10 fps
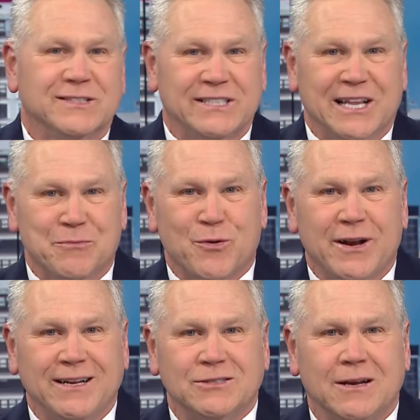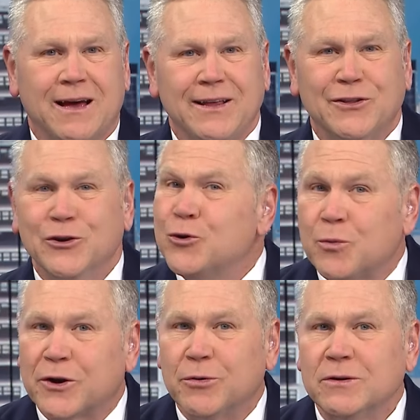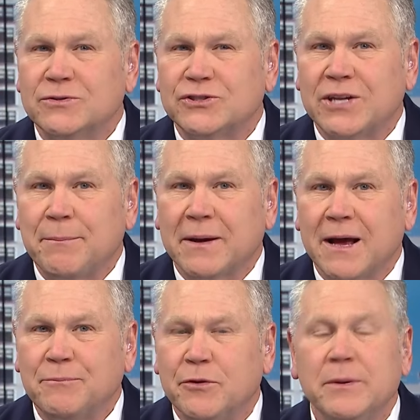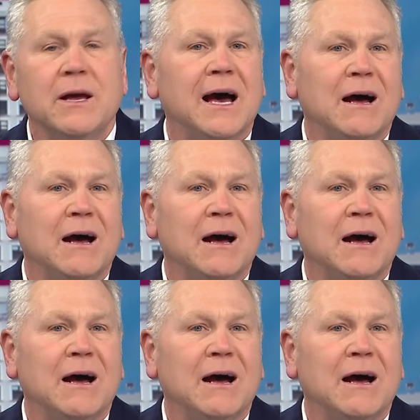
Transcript: celebrating tonight the new recruits stepping up to be